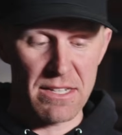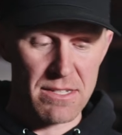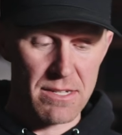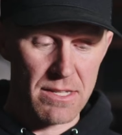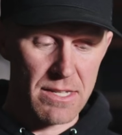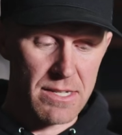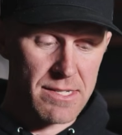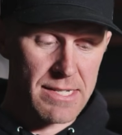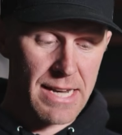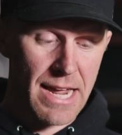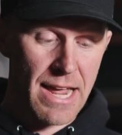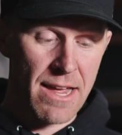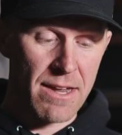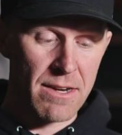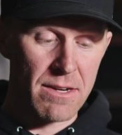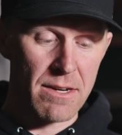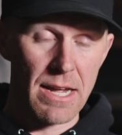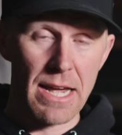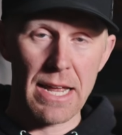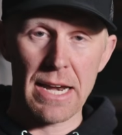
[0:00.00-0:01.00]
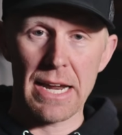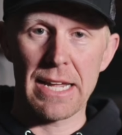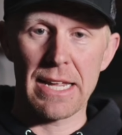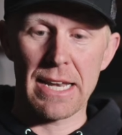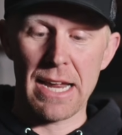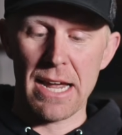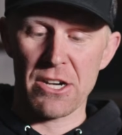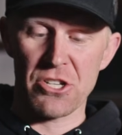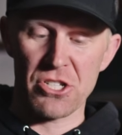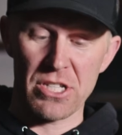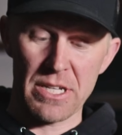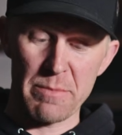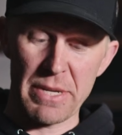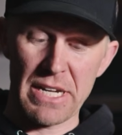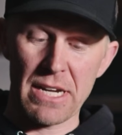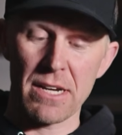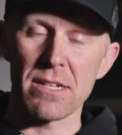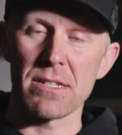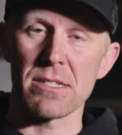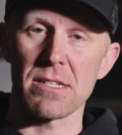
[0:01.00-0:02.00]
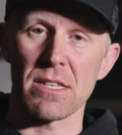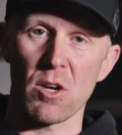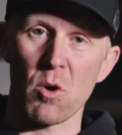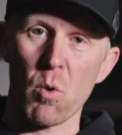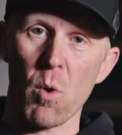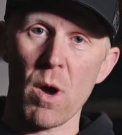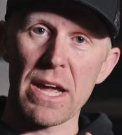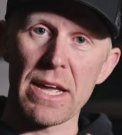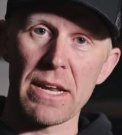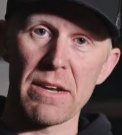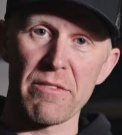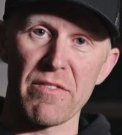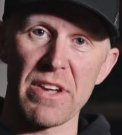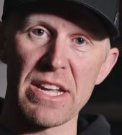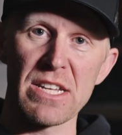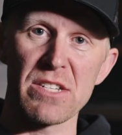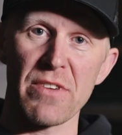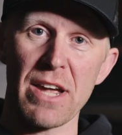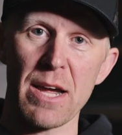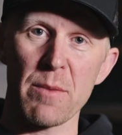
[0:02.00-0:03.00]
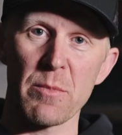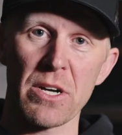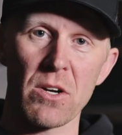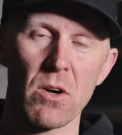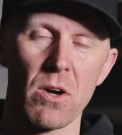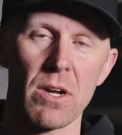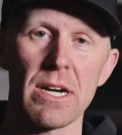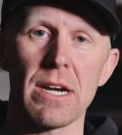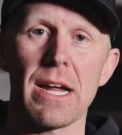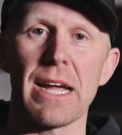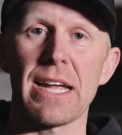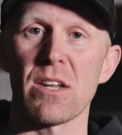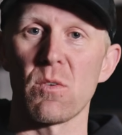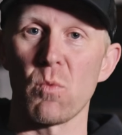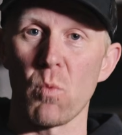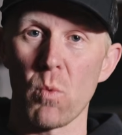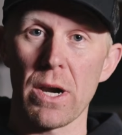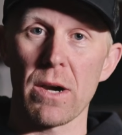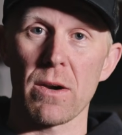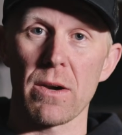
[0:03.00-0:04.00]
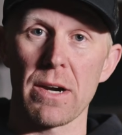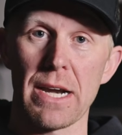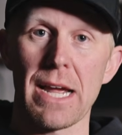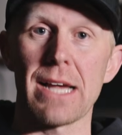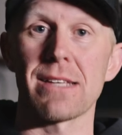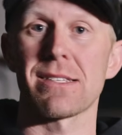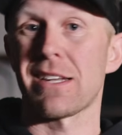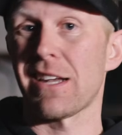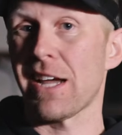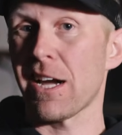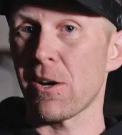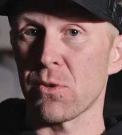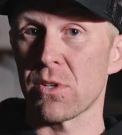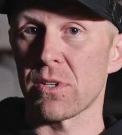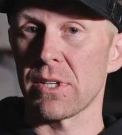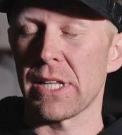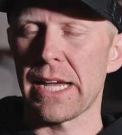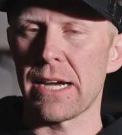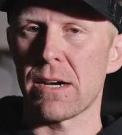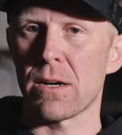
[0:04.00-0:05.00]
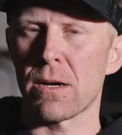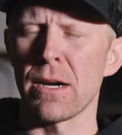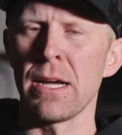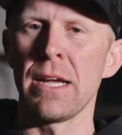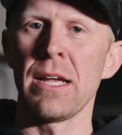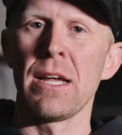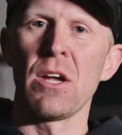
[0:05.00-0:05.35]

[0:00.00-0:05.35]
to the stand, and I can actually, because of the quiet face fabric on it, I can wear it as an outer layer